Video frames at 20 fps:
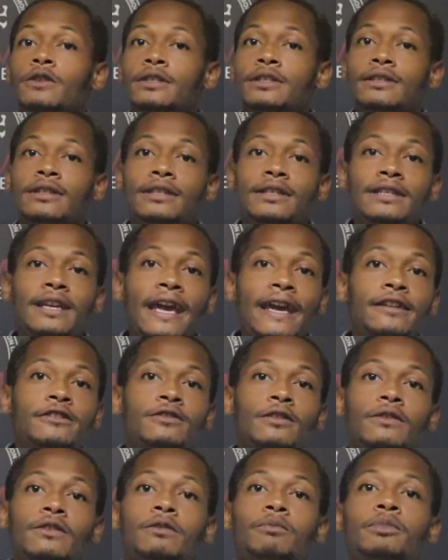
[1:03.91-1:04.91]
It's the
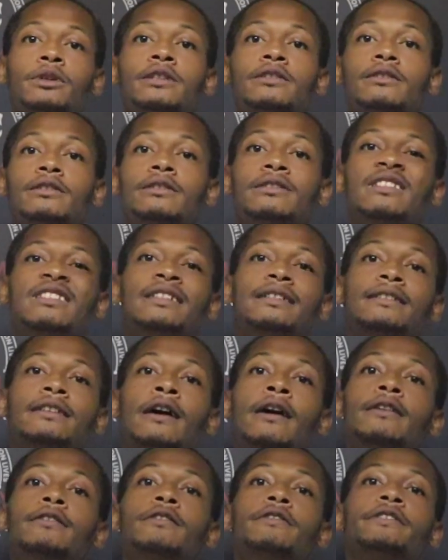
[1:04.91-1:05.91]
nature of the business, and it's
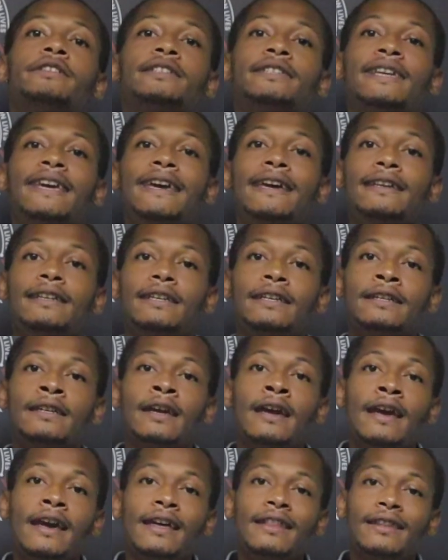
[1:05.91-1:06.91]

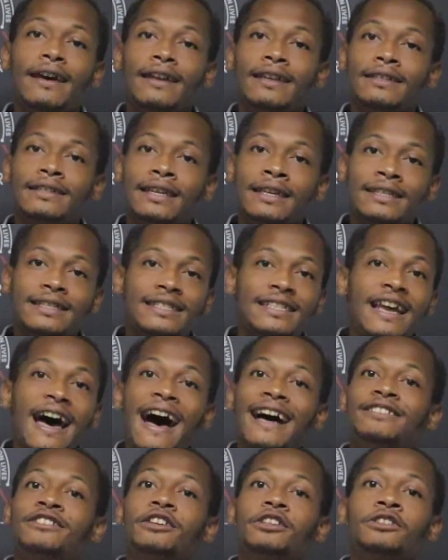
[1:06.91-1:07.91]
understanding that it's
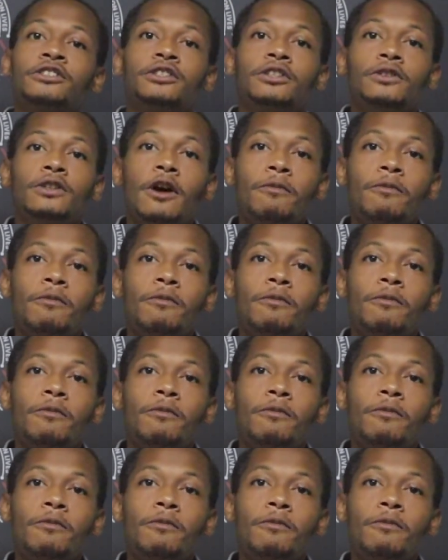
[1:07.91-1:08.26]
not just you.